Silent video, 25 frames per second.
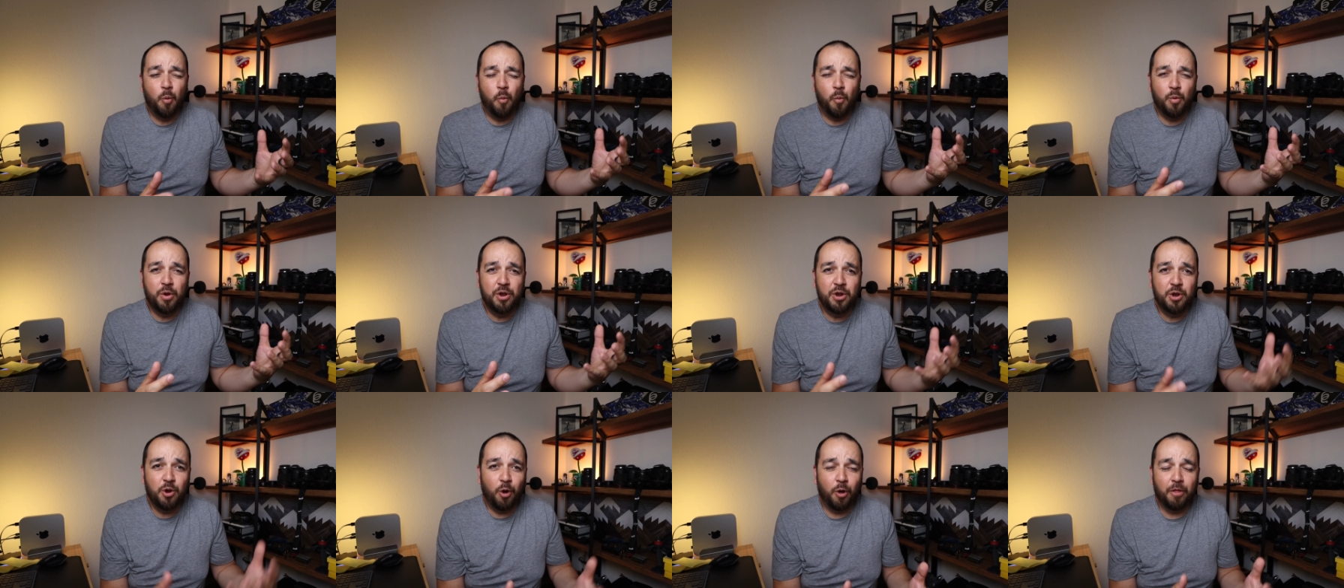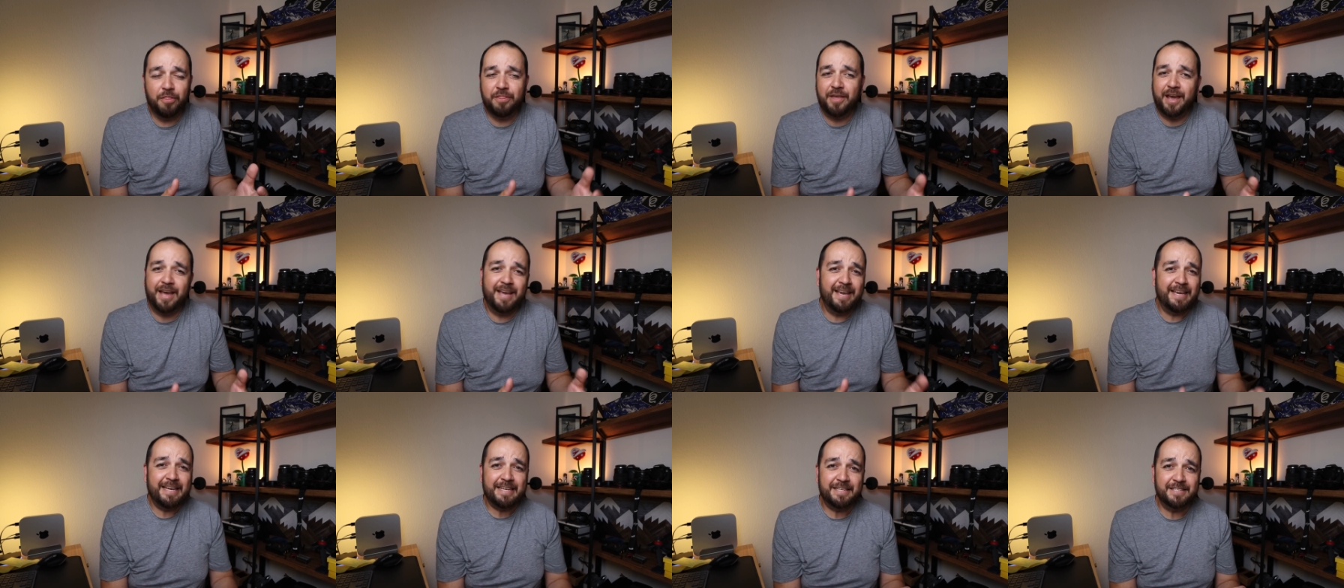were not
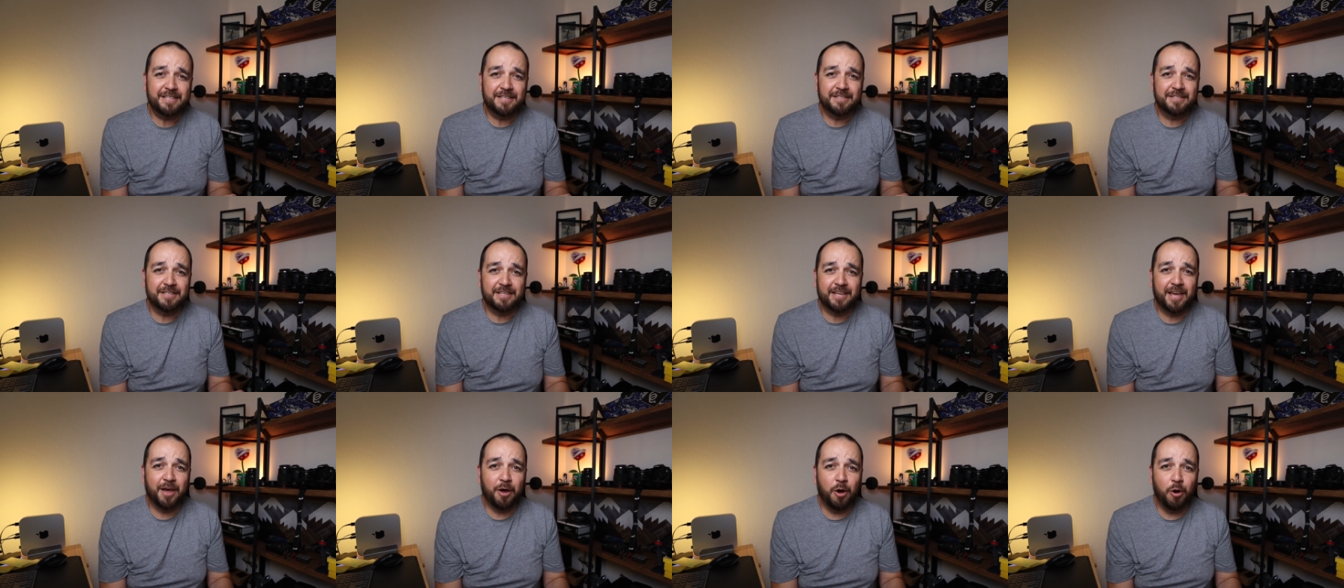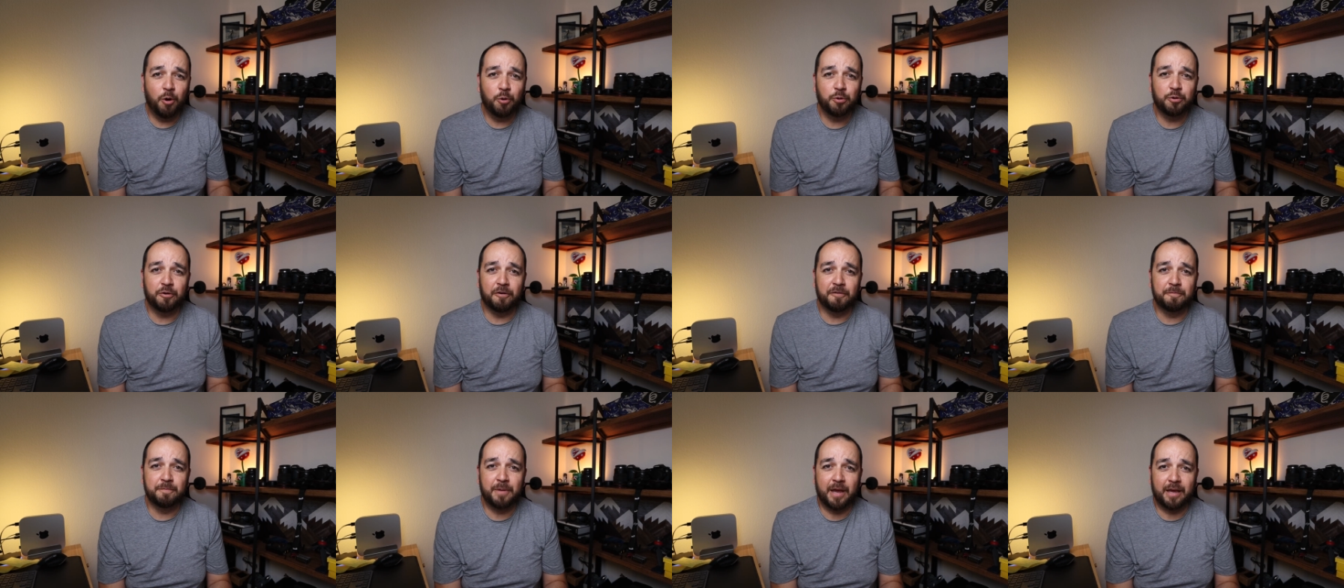that easy to get
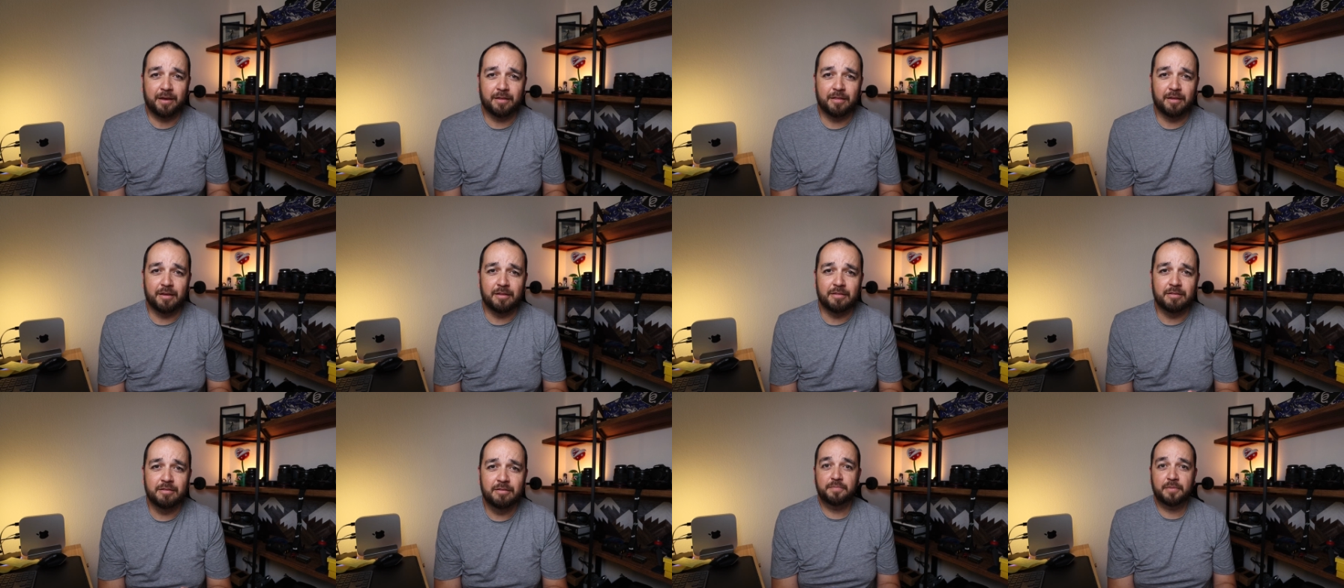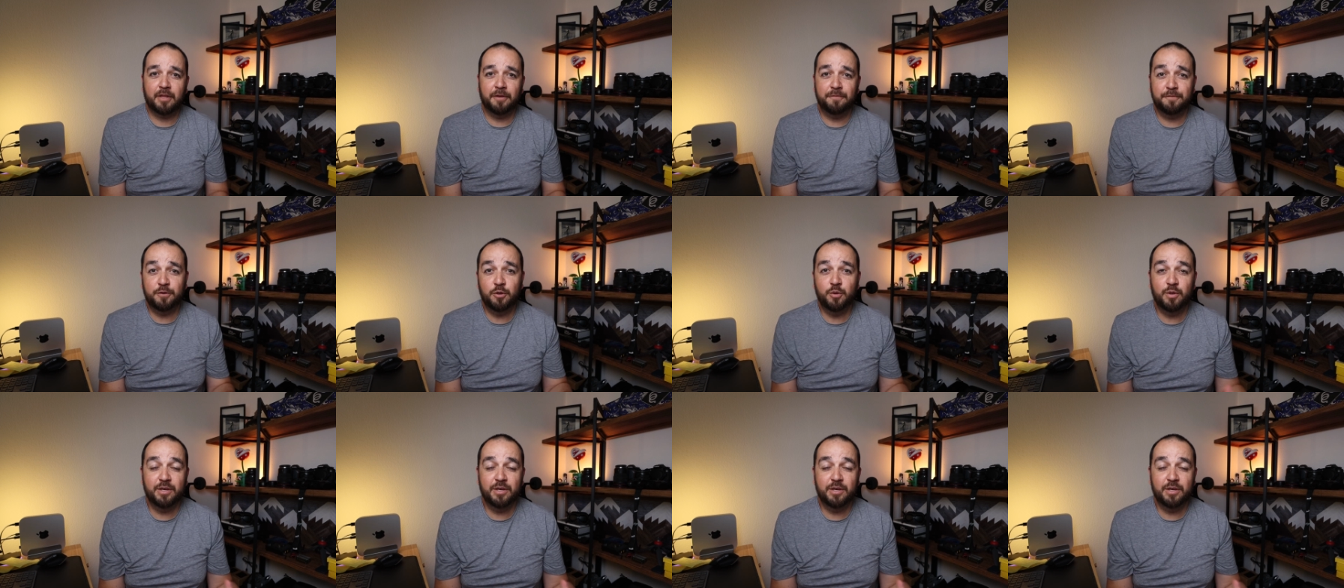hold of back then. A few